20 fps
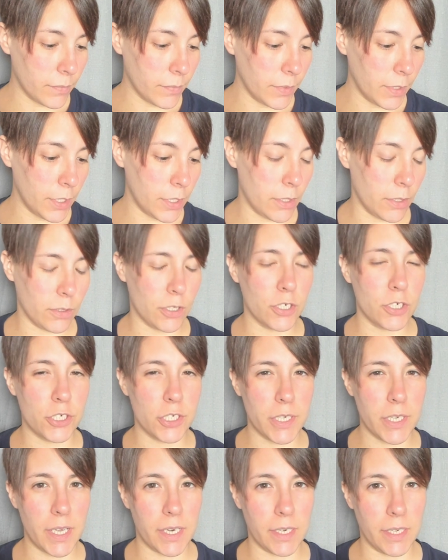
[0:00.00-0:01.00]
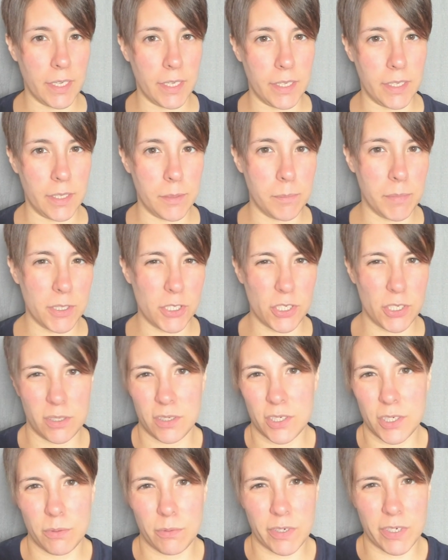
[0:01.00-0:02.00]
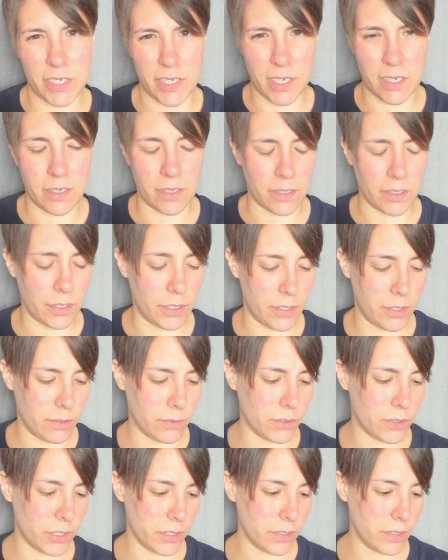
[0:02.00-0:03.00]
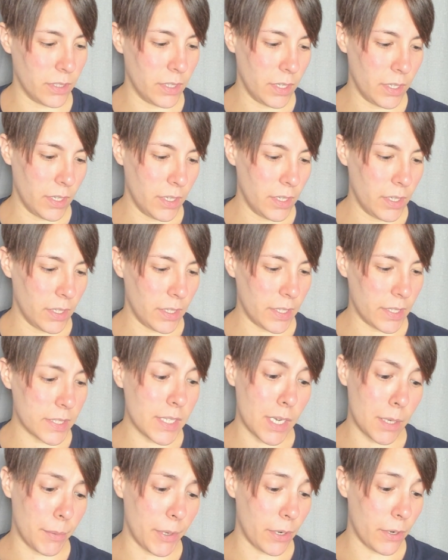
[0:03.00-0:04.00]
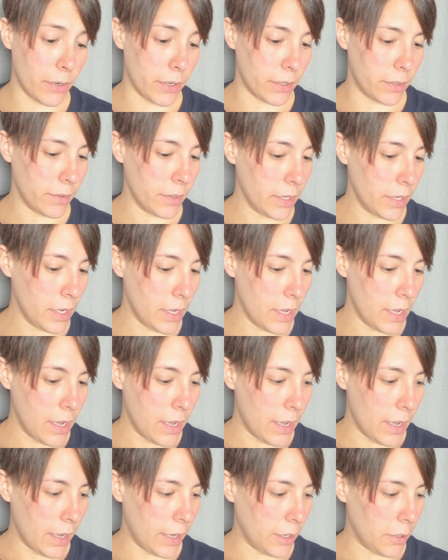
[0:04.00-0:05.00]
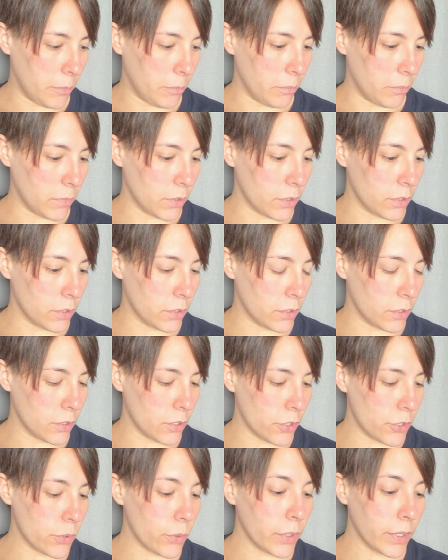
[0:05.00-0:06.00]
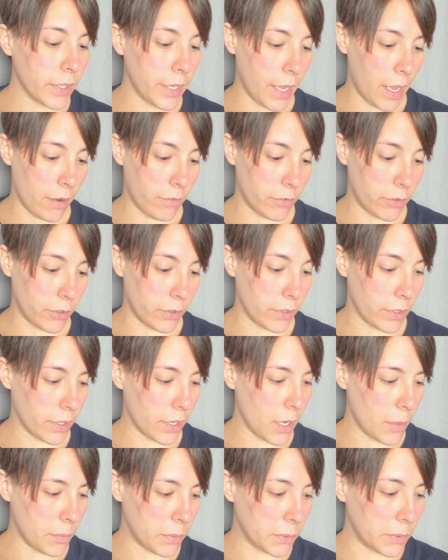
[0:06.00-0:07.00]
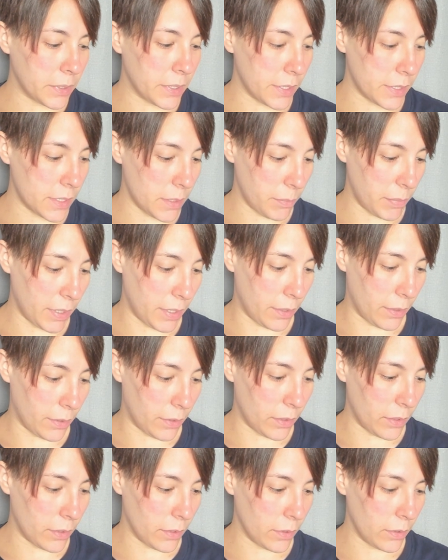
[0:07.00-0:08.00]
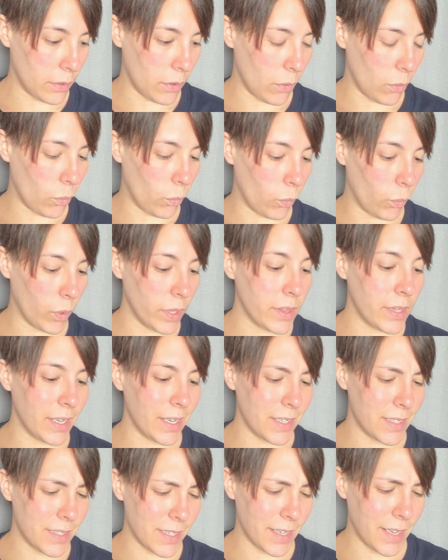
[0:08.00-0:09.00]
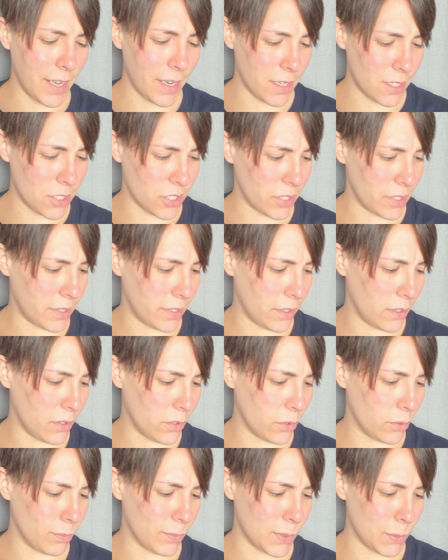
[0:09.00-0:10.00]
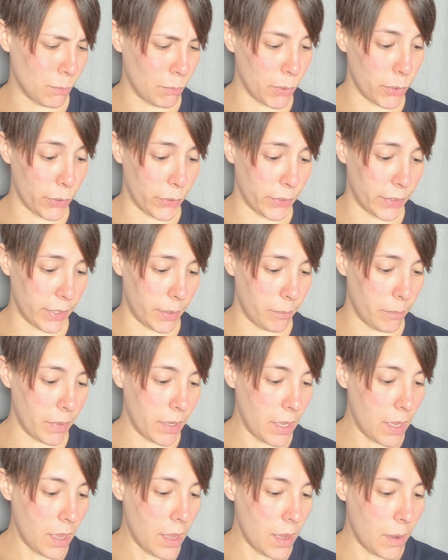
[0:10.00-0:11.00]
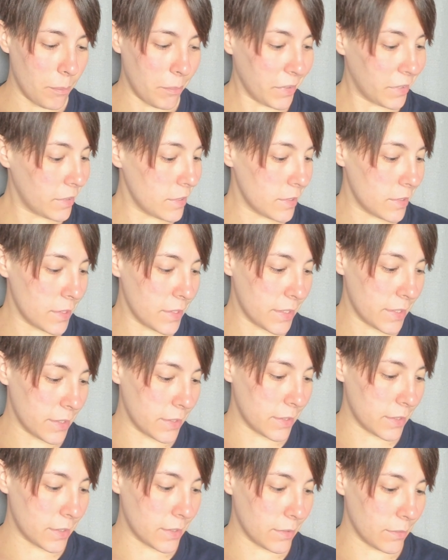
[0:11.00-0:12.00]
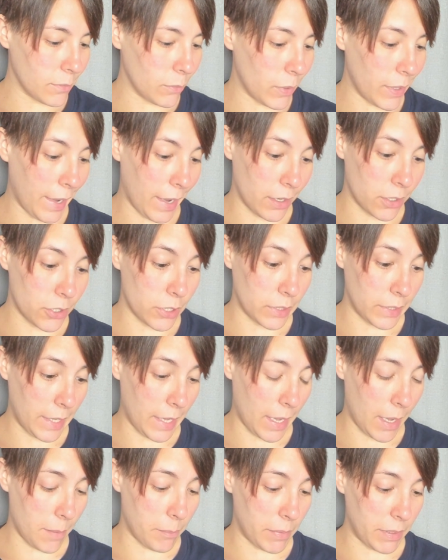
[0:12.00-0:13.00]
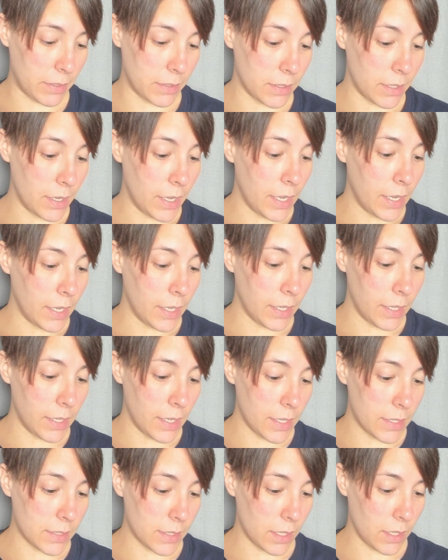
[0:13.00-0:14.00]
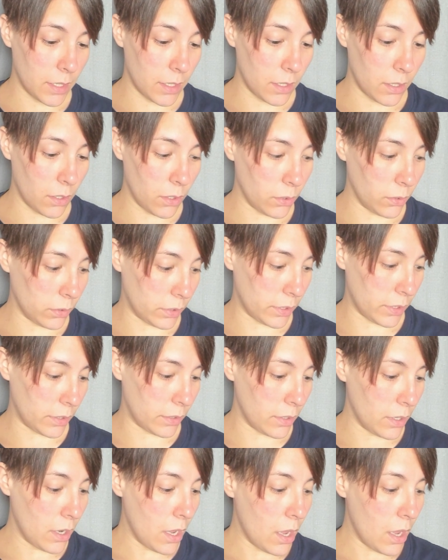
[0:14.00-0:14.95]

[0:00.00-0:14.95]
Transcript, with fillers: you know, because she had a kid, but she she was young. You know, she that's got to be hard. Um, shortly after, the couple disappeared, with the indication that Holmes murdered them, but this isn't what actually happened. E S Holton